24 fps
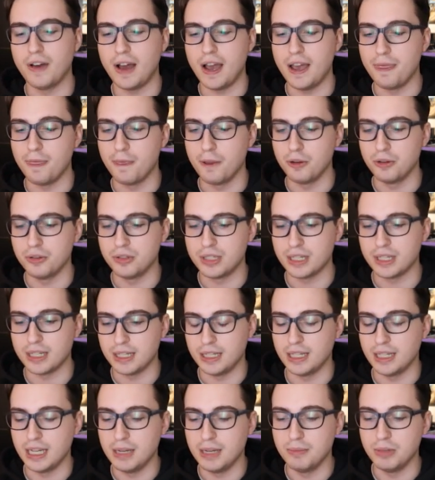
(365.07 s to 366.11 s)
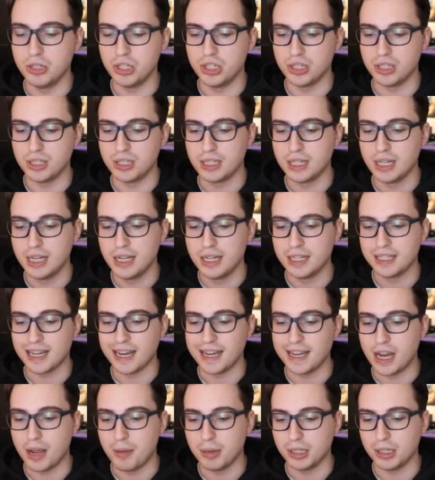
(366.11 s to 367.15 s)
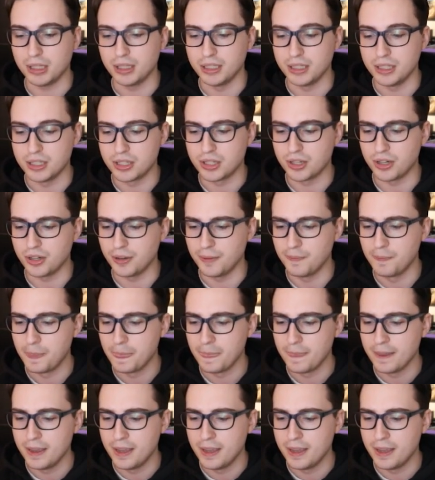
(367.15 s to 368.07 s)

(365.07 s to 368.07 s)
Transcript: find those images dynamically. So